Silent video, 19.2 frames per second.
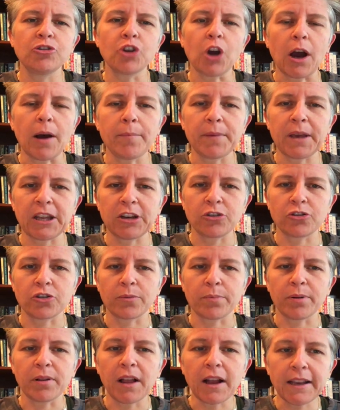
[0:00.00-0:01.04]
Job
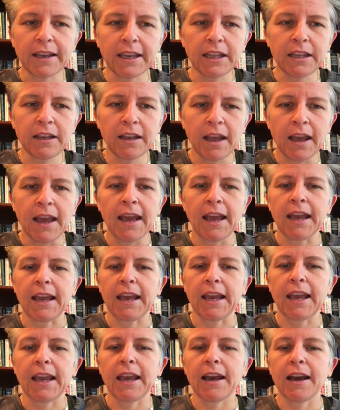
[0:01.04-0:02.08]
Manager plugin,
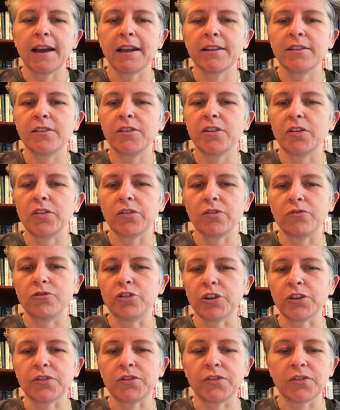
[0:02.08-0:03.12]
and
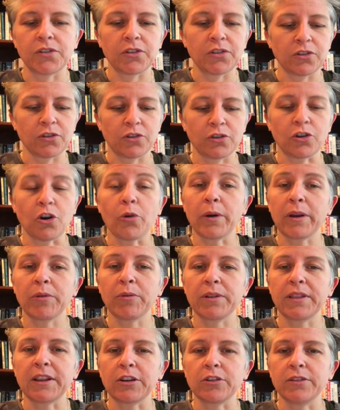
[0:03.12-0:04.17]
just going
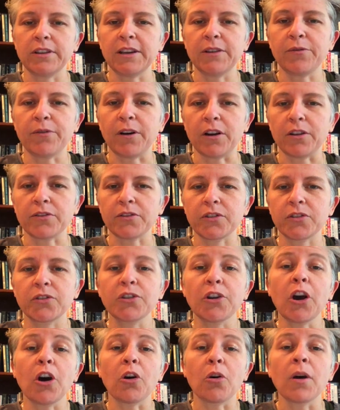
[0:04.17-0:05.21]
with their defaults.
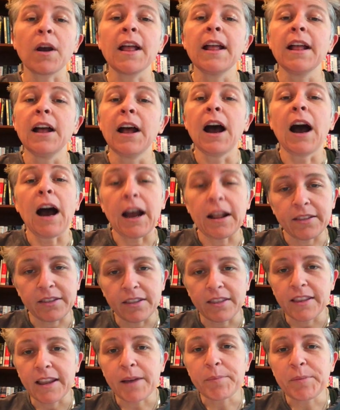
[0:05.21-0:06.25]
So
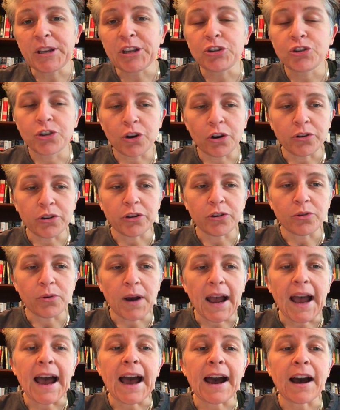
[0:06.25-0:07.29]
let me show you
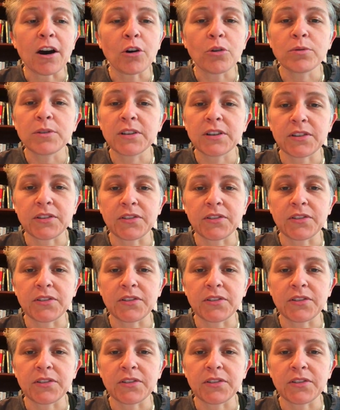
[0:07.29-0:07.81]
how to